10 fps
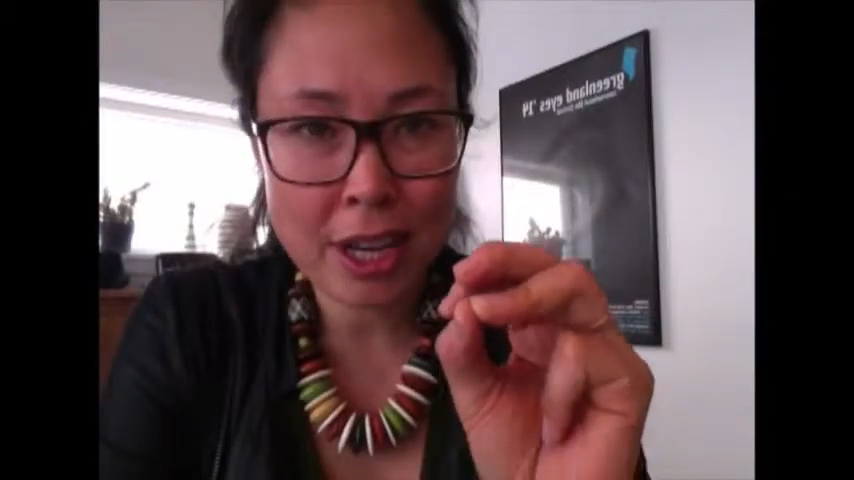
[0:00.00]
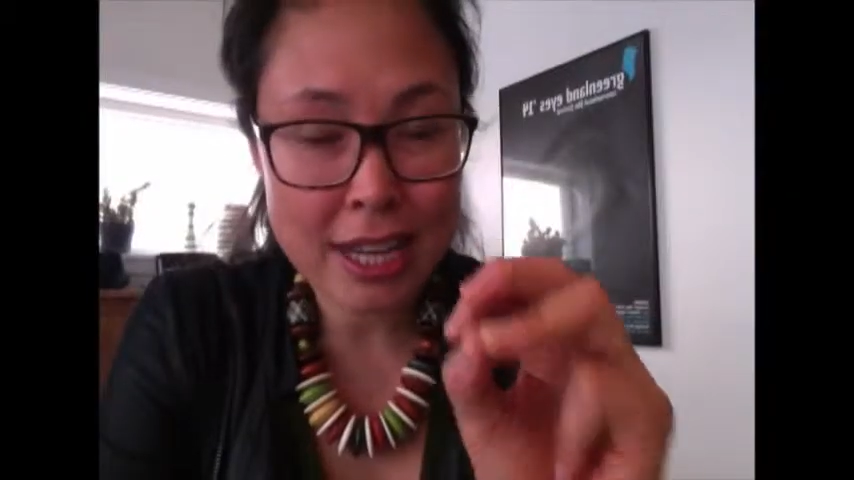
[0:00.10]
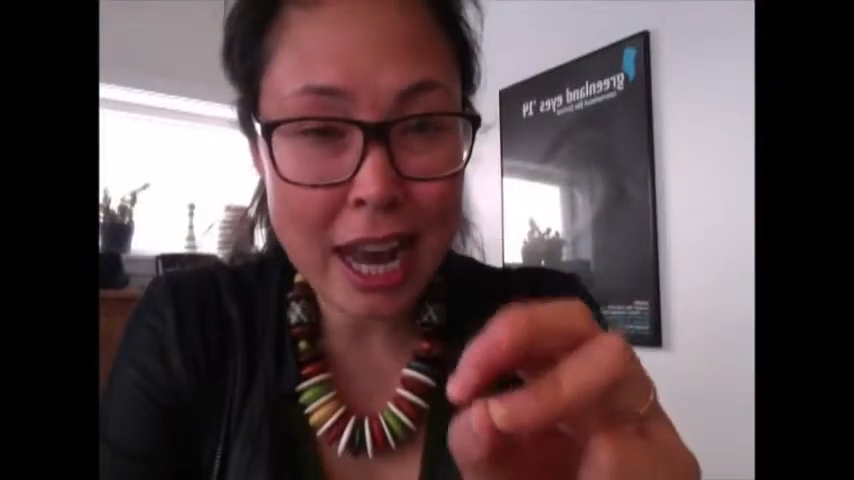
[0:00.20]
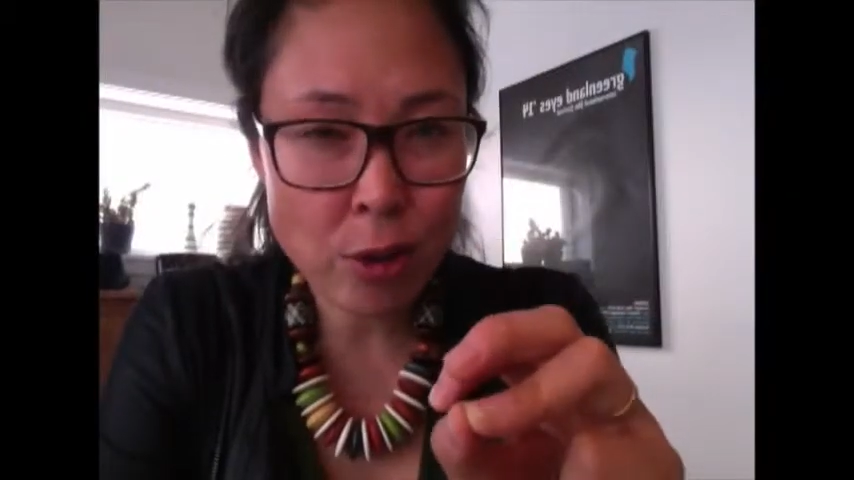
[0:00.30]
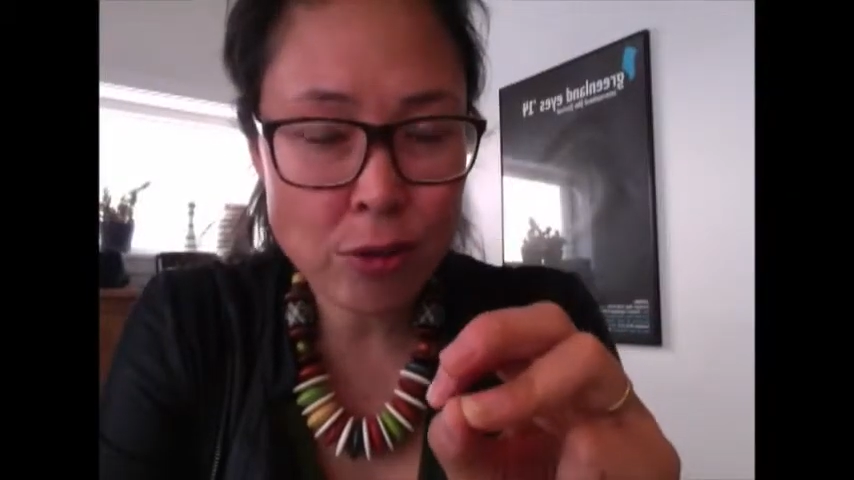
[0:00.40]
and
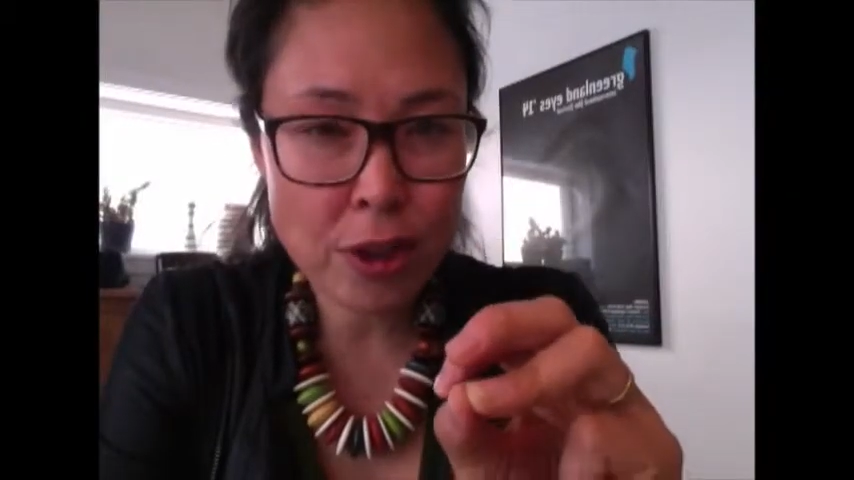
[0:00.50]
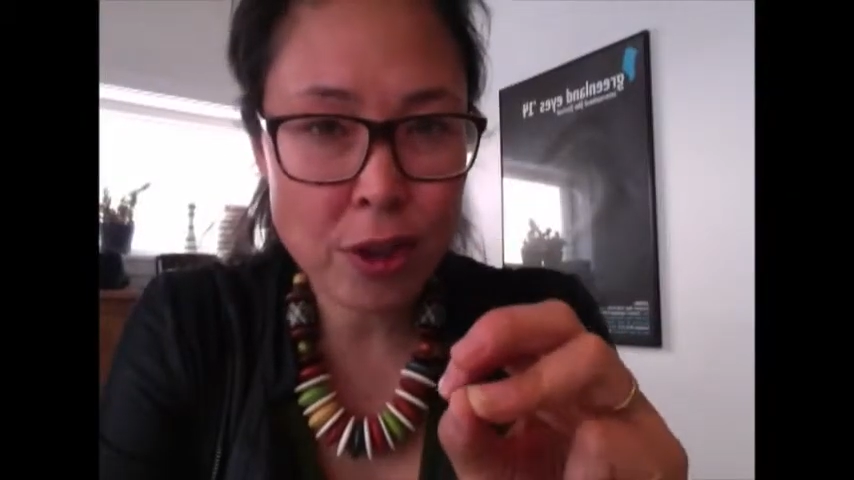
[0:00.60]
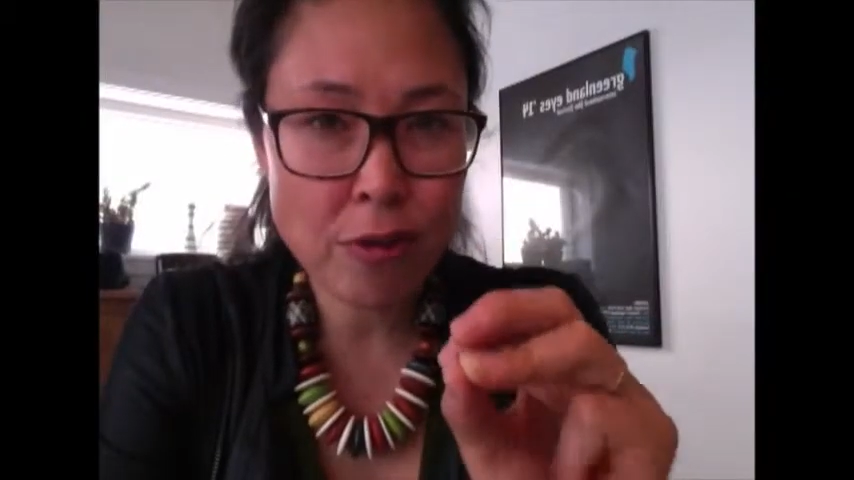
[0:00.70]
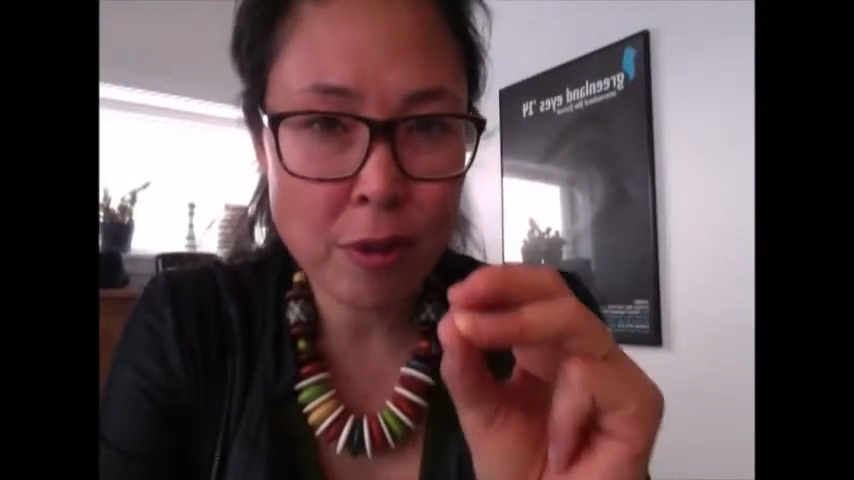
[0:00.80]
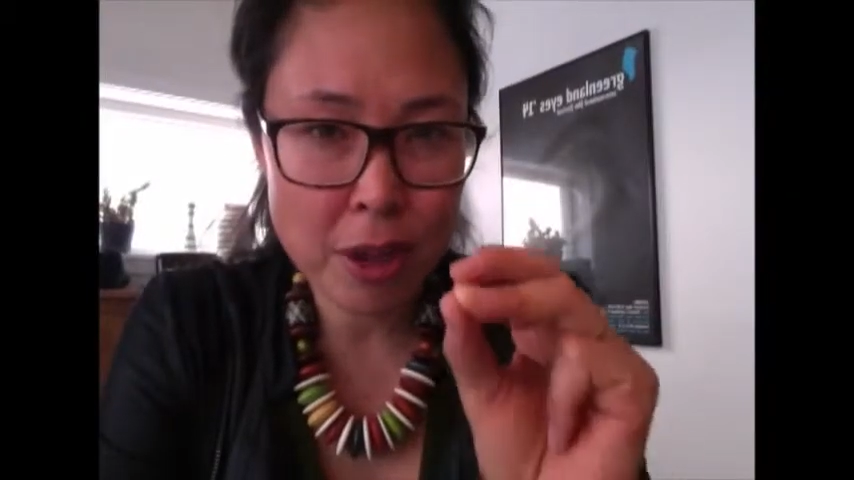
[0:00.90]

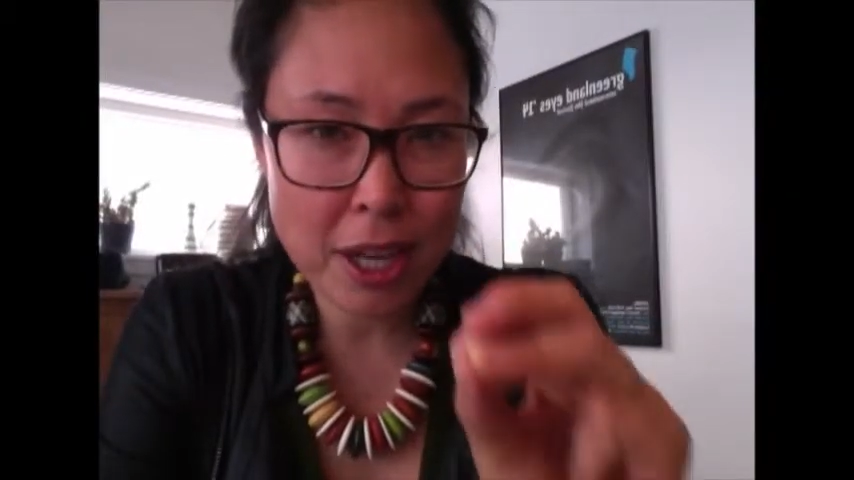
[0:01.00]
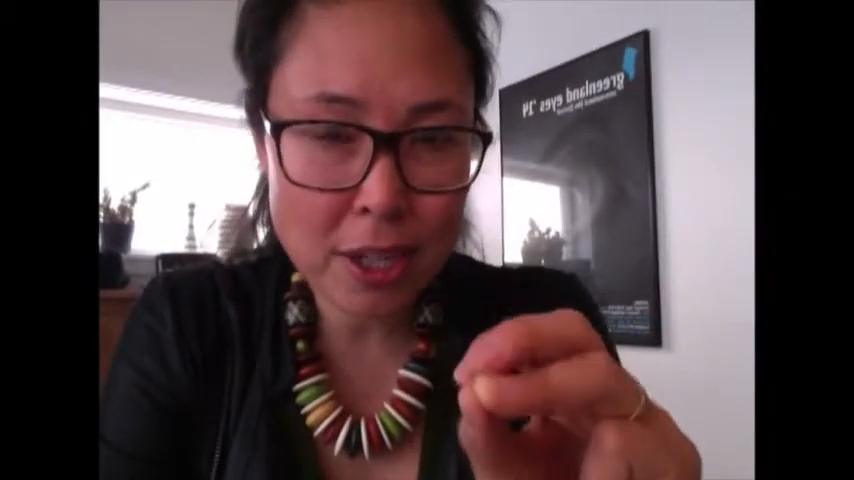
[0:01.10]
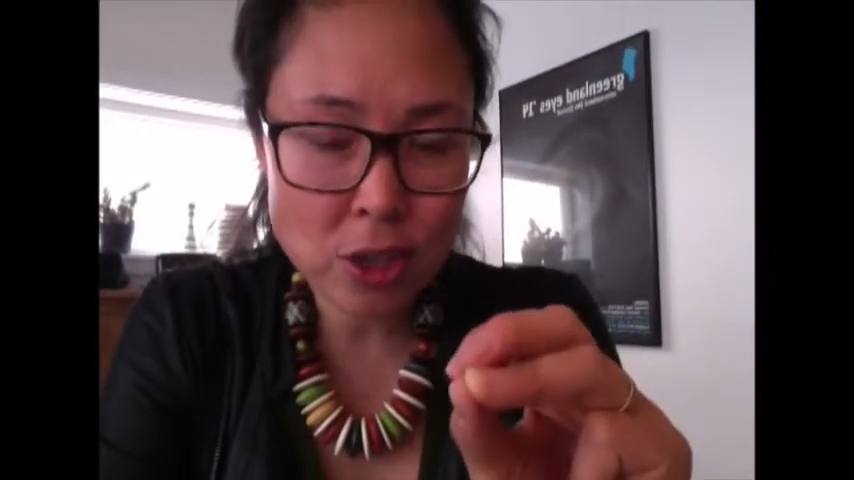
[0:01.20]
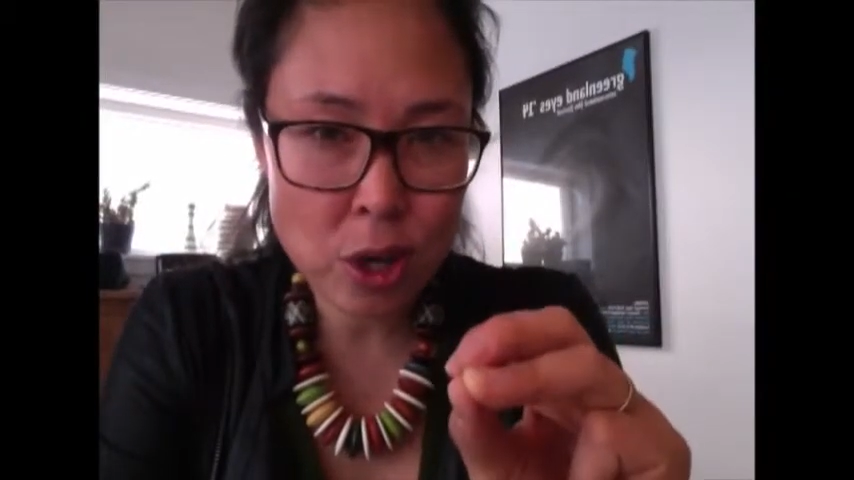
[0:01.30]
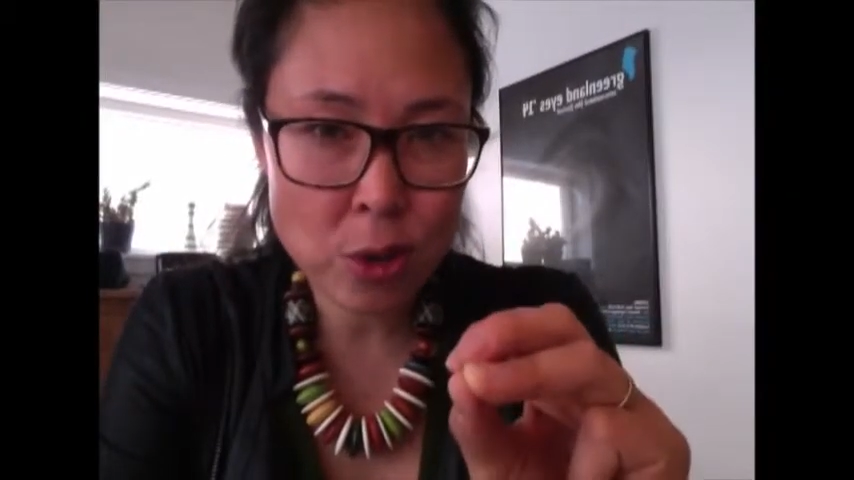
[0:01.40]
outfitter from the
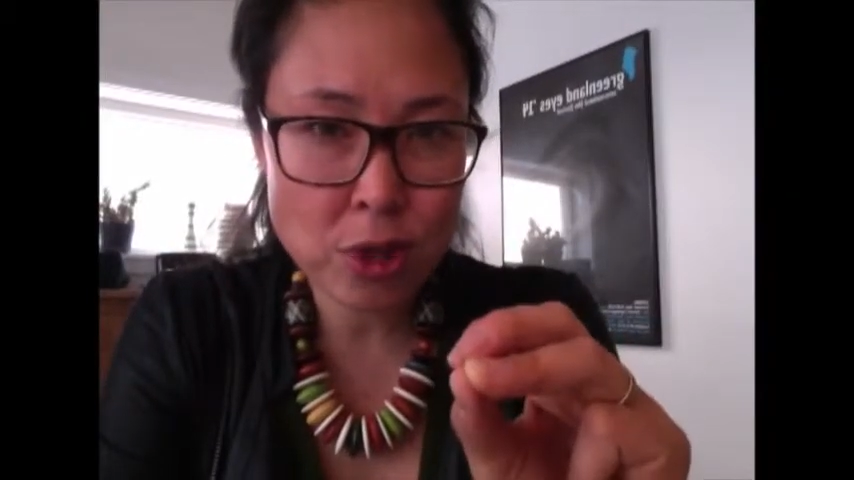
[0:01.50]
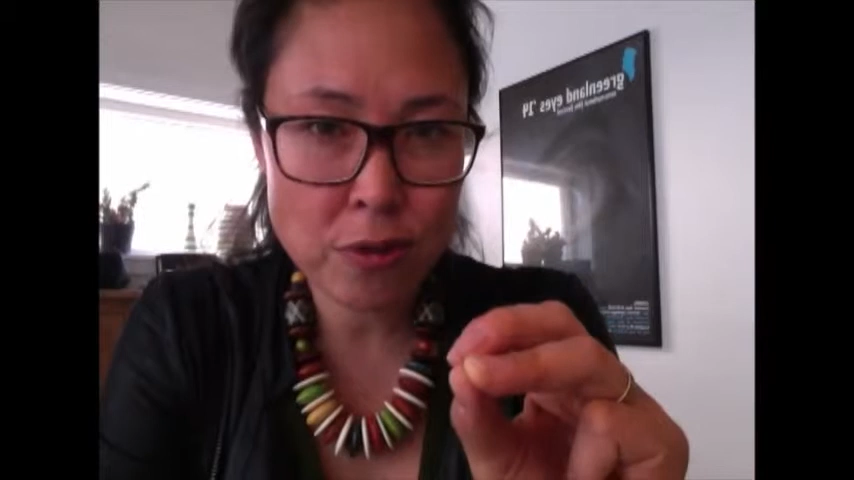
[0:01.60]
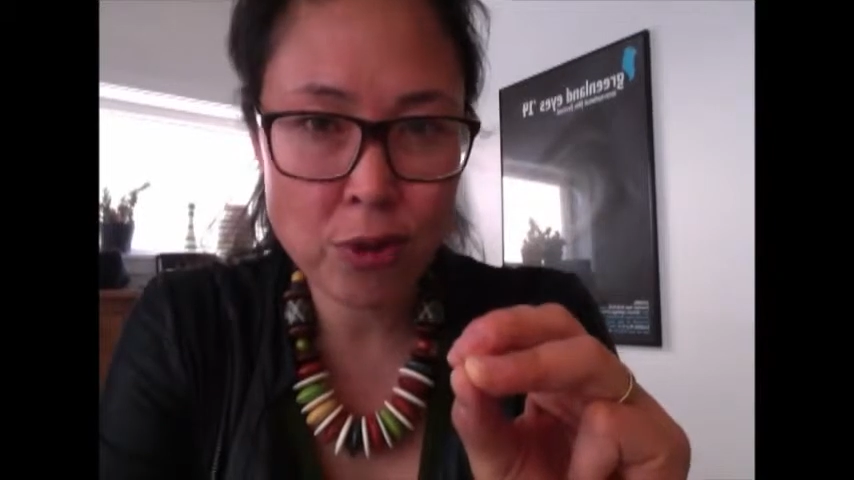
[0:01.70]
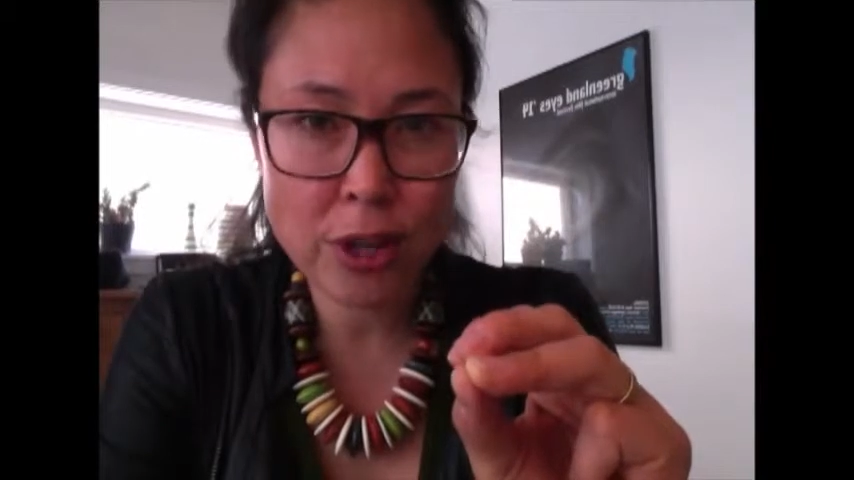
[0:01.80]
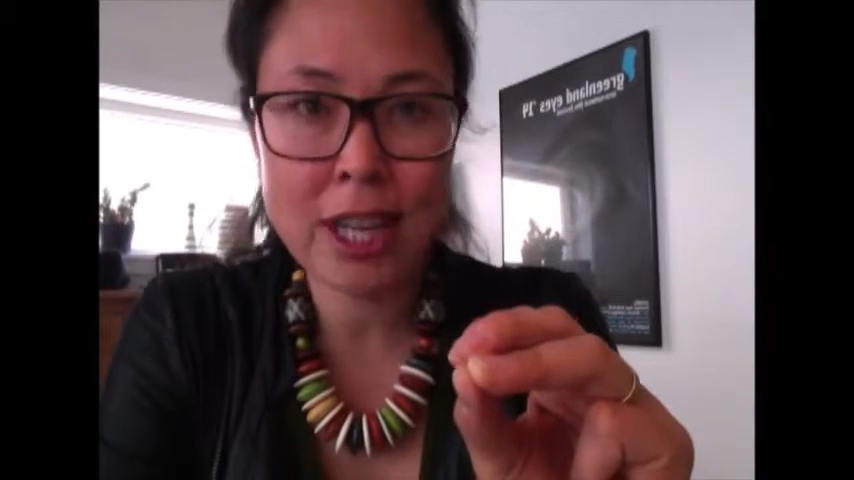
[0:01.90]
east coast
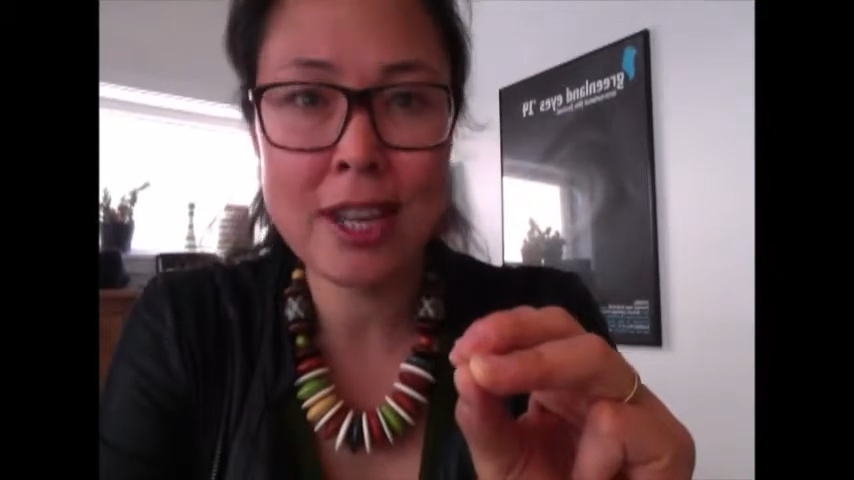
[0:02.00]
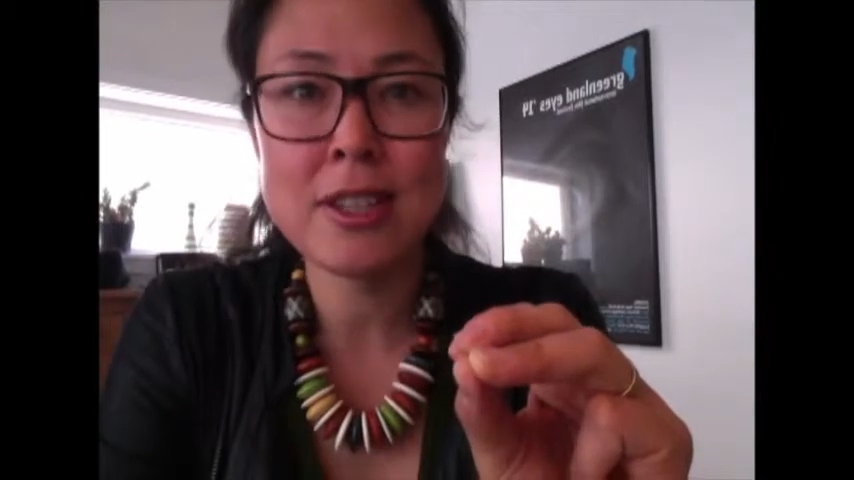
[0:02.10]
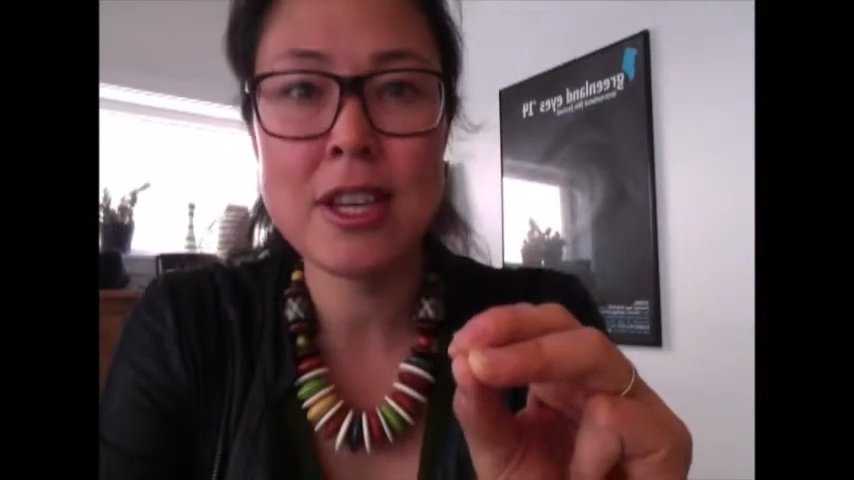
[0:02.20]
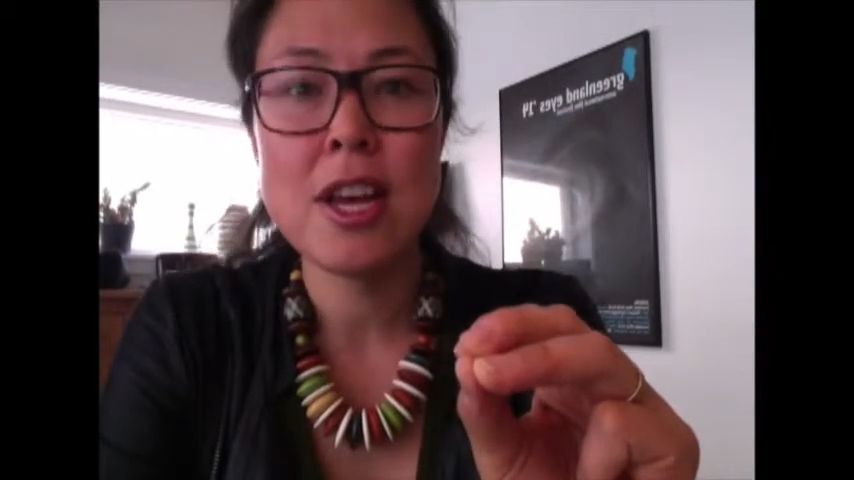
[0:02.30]
of Greenland,